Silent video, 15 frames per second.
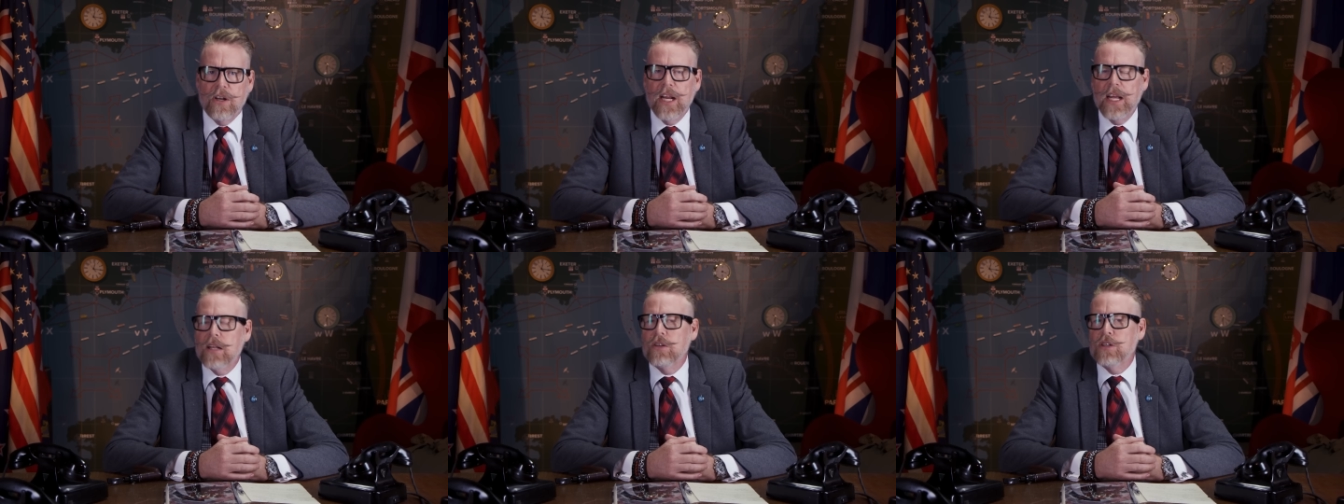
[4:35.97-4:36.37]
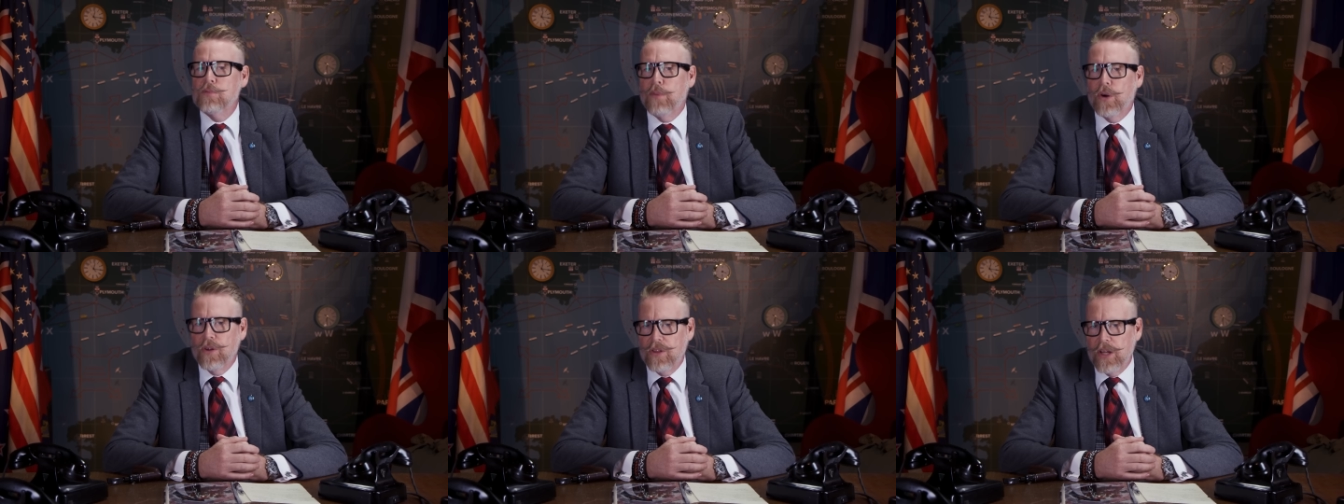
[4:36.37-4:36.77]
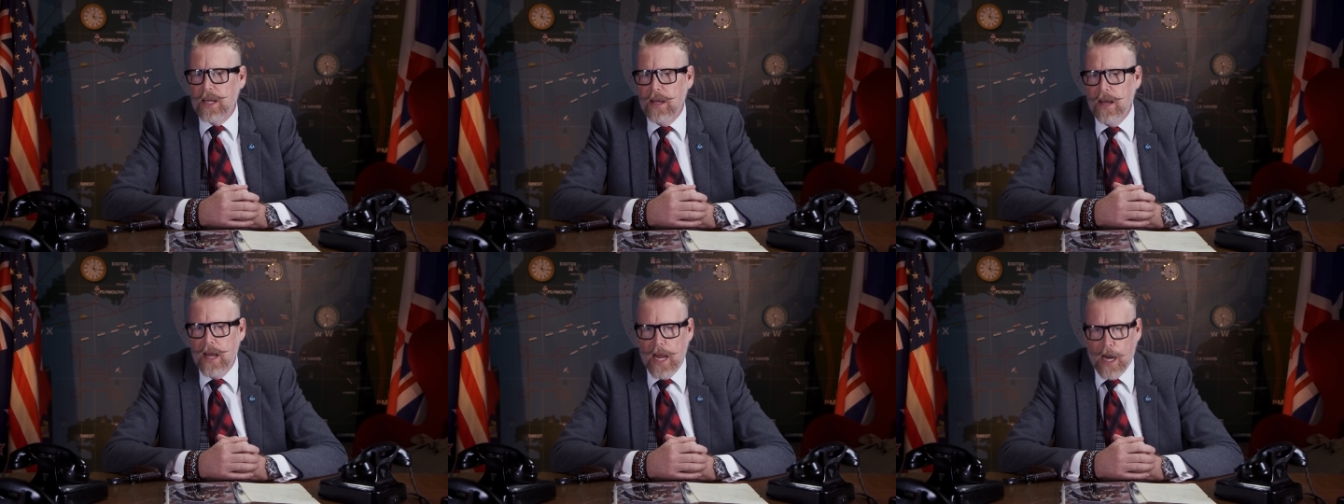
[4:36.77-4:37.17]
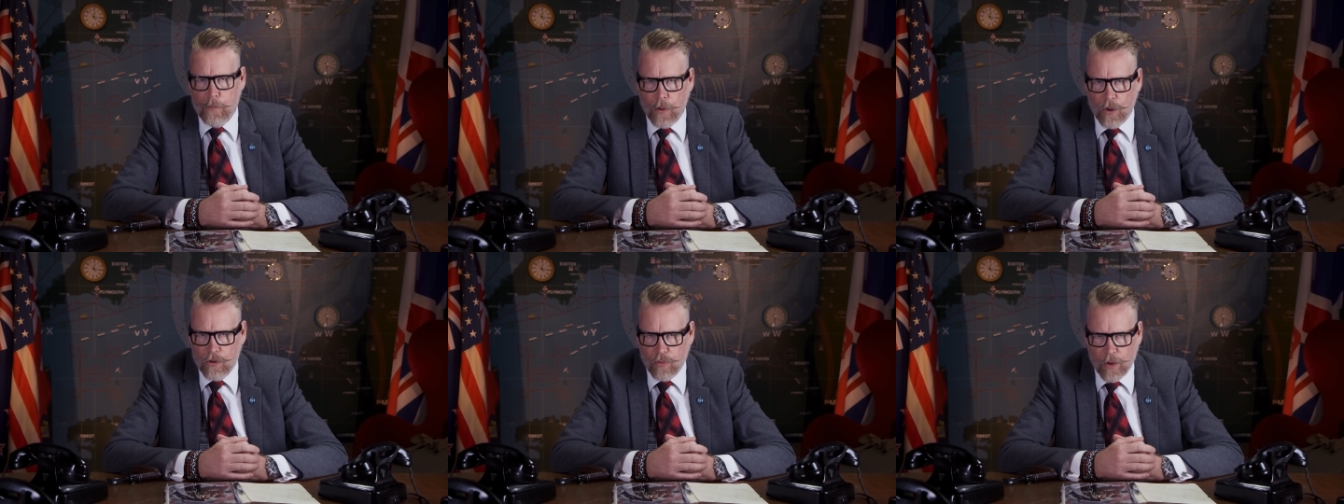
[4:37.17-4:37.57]
on Hitler's birthday,
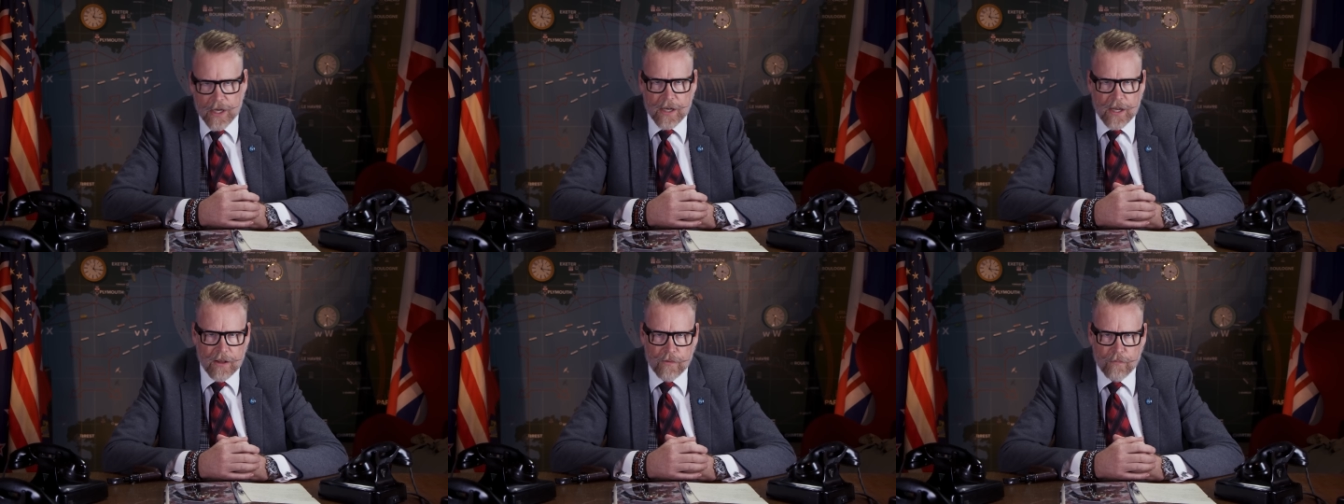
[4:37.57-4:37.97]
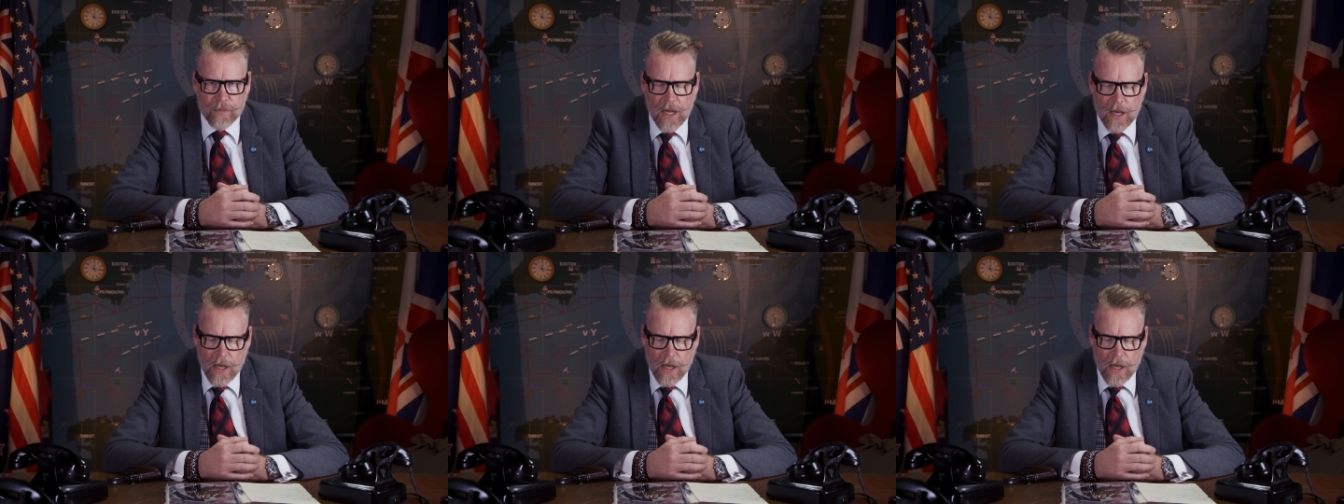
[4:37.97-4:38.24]
April twentieth.